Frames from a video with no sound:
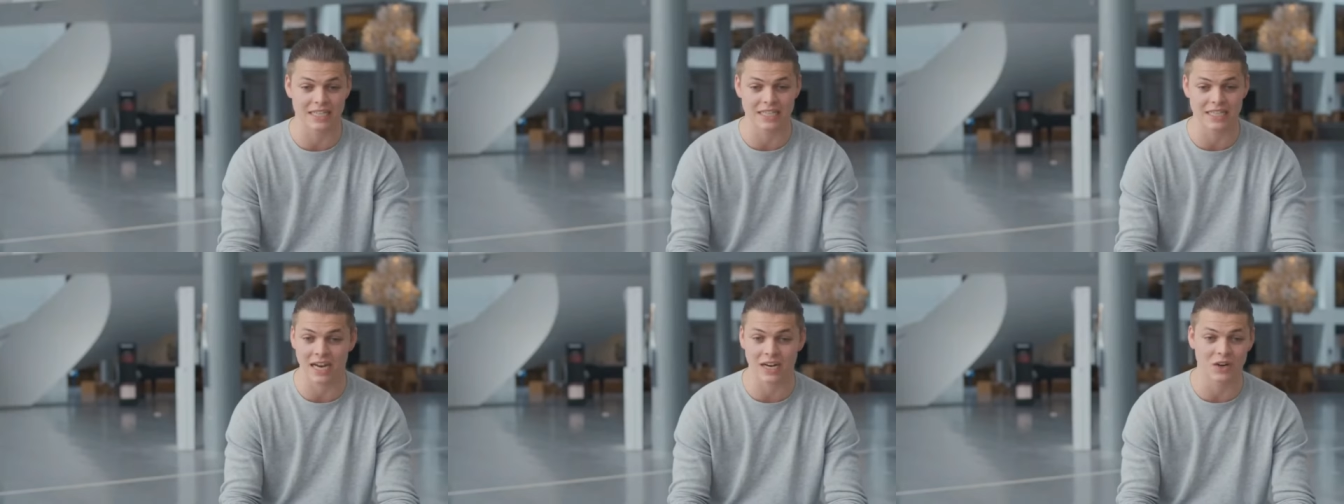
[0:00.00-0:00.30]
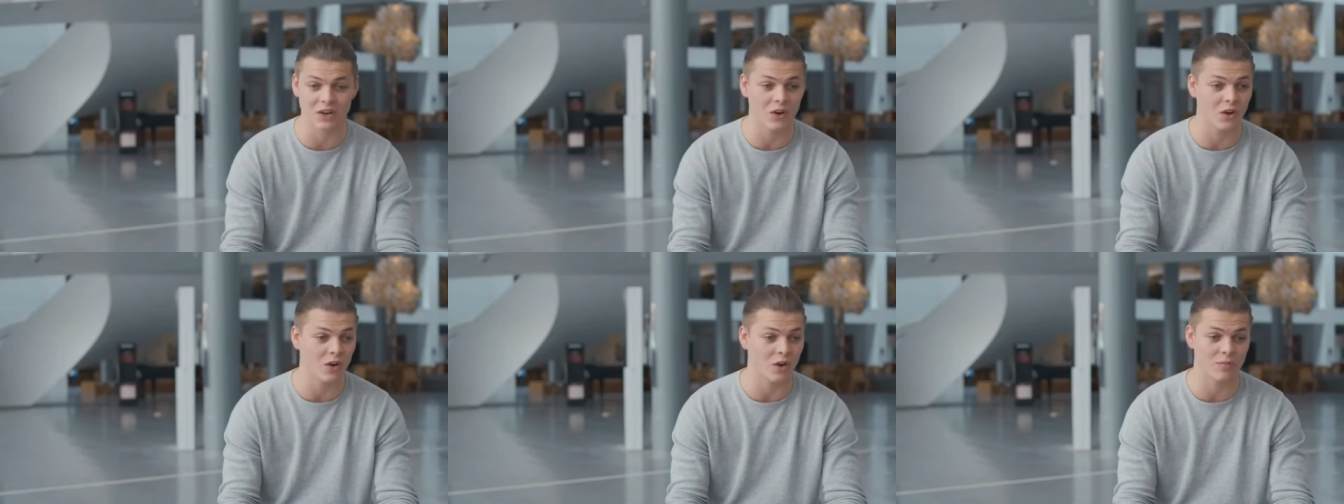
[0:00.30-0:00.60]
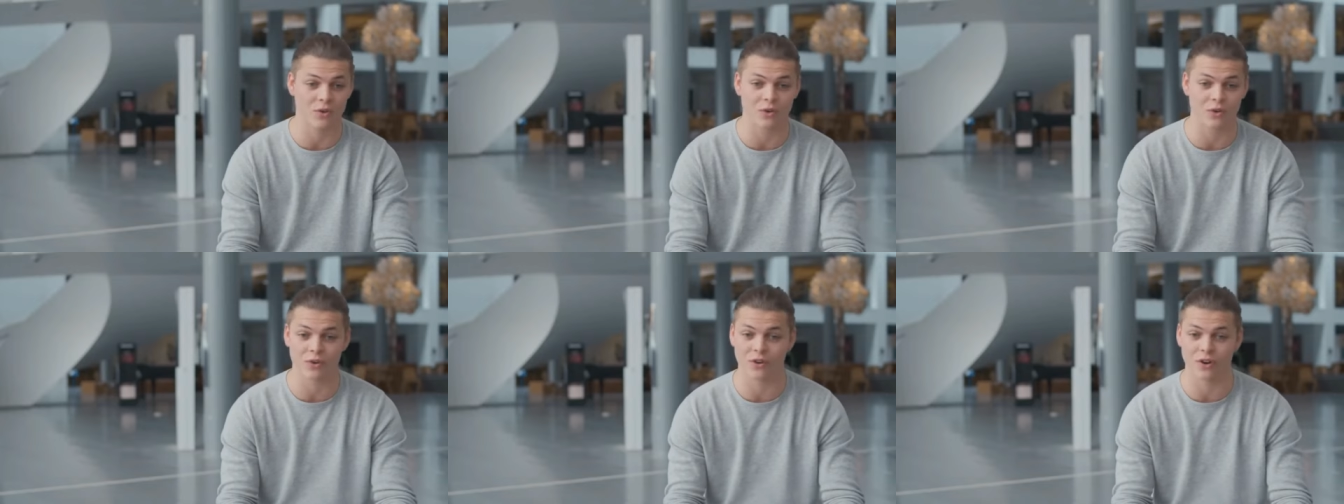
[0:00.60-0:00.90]
in different roles
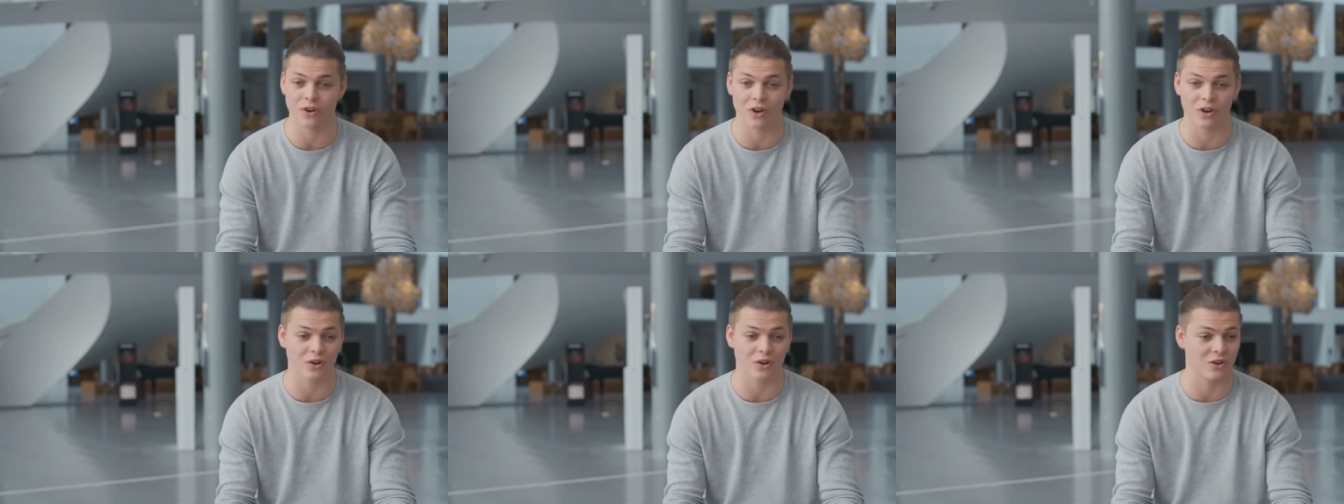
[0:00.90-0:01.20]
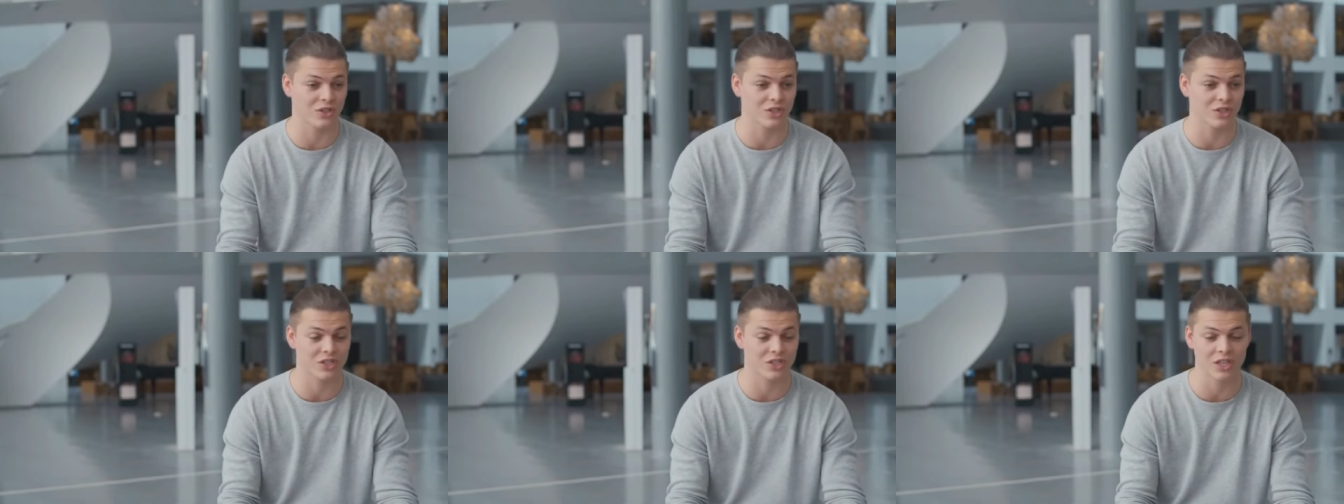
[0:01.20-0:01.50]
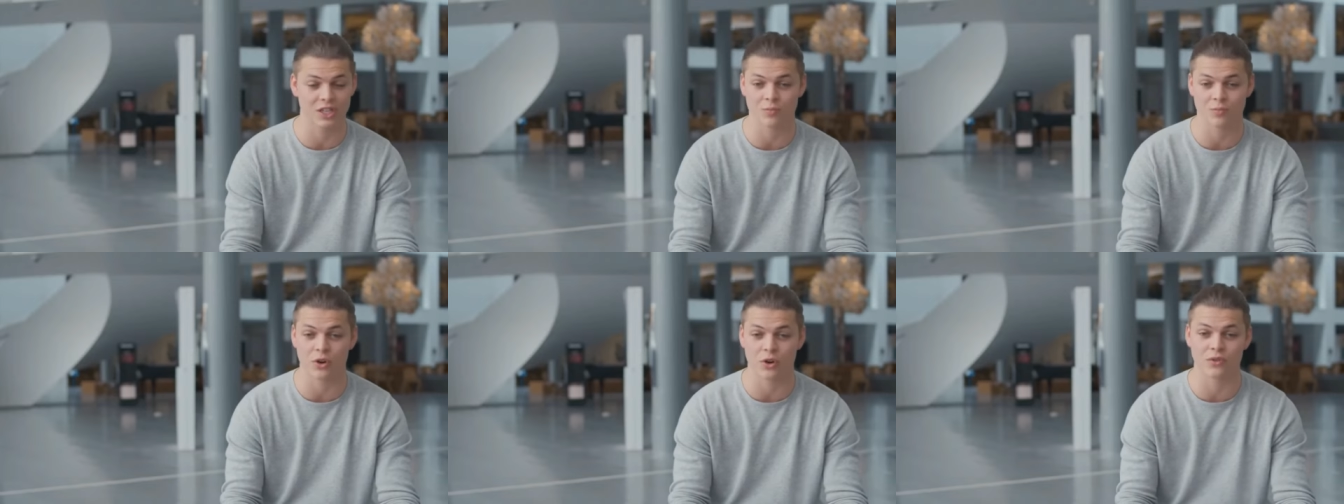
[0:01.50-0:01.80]
in the future.
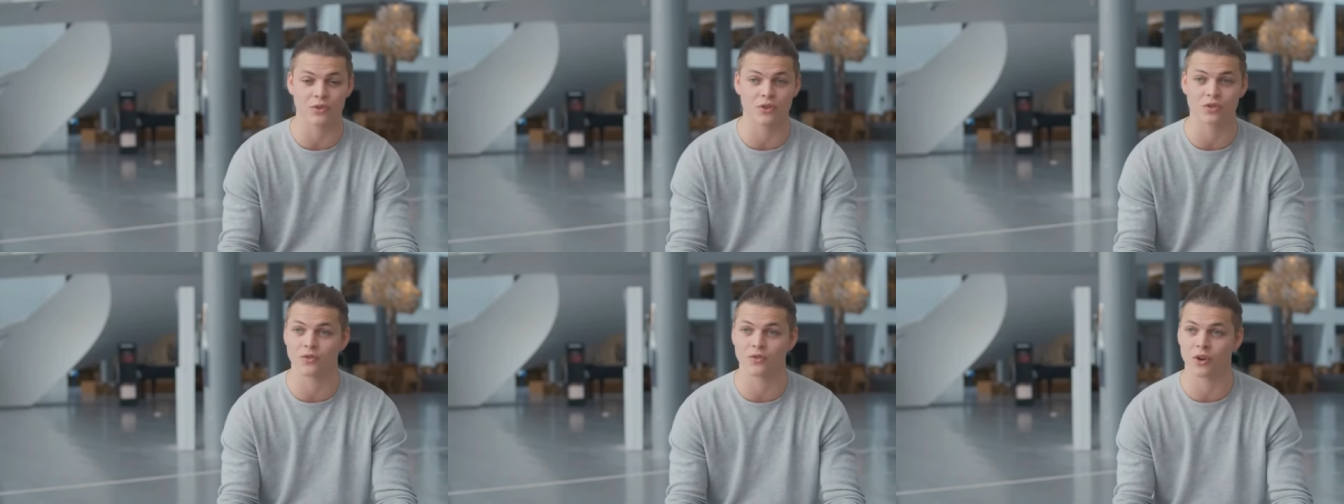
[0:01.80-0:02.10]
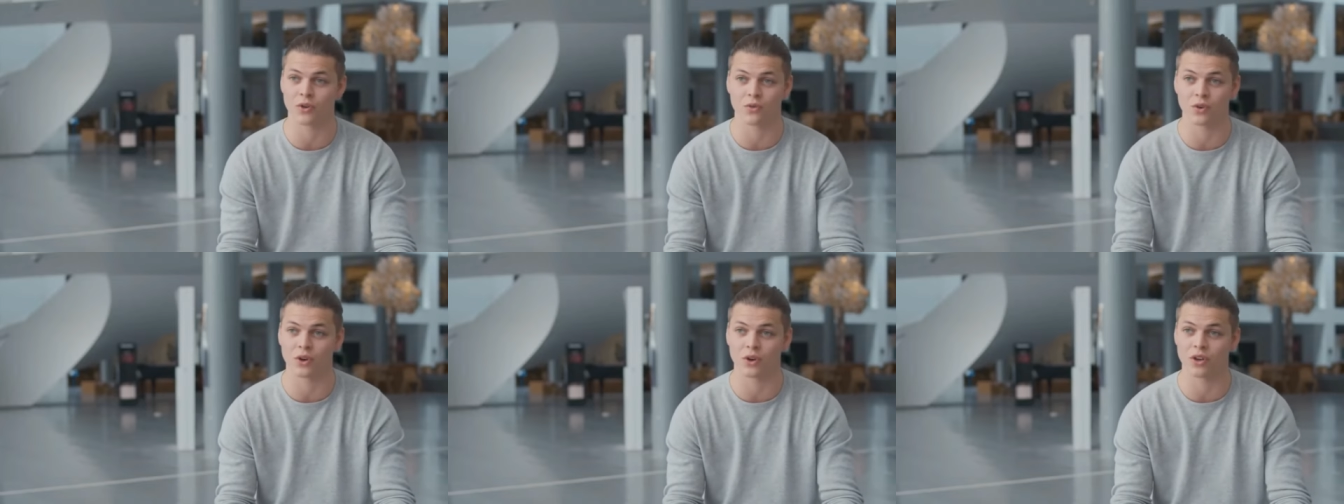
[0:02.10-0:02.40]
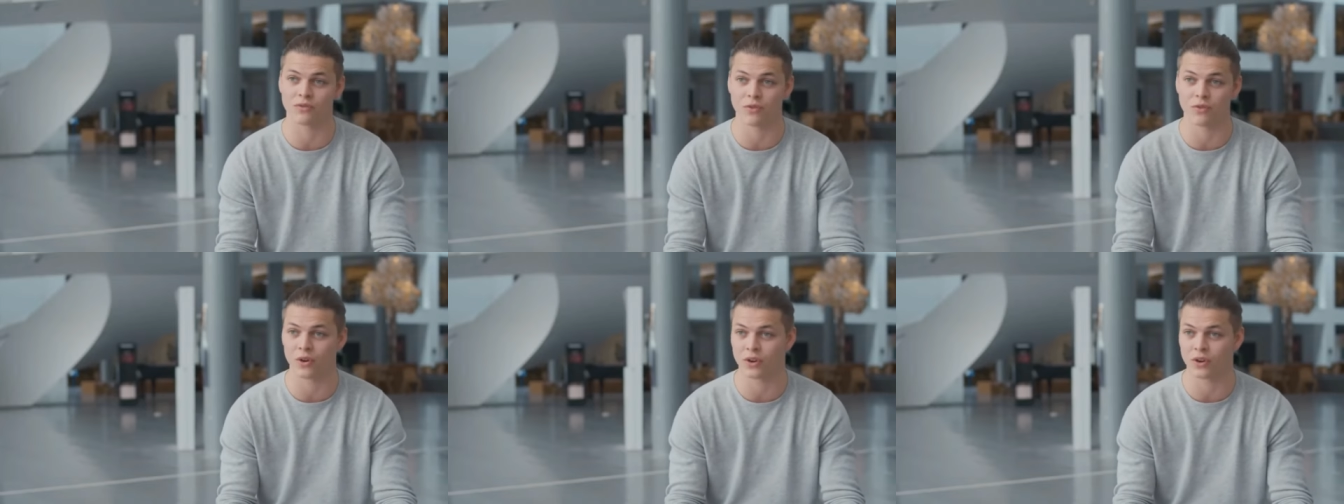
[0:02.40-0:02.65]
This can